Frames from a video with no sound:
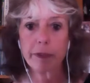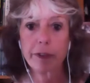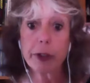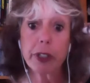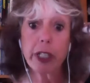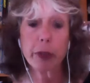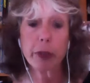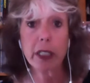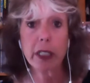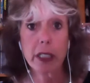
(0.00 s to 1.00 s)
First time
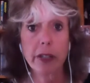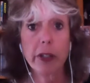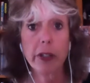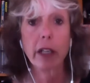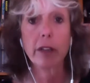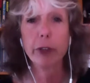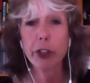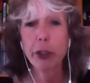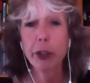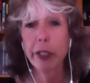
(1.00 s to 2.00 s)
was at the Southern
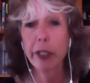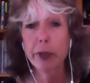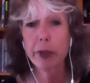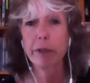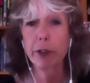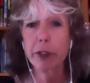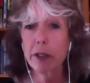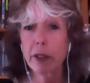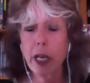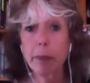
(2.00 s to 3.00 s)
California Writers
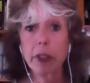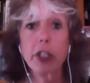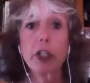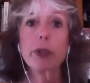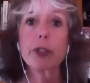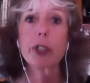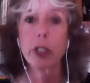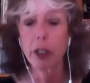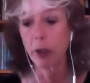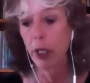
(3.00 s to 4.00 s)
Conference a couple of years
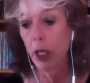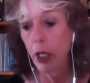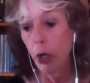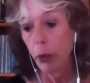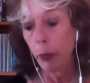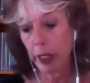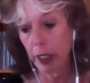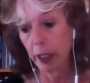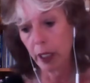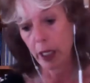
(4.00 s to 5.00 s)
ago
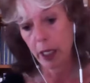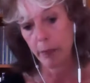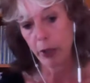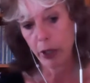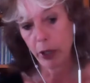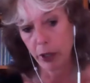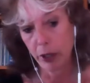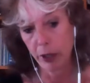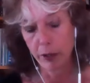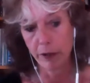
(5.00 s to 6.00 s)
when
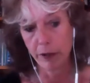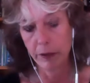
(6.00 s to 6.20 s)
her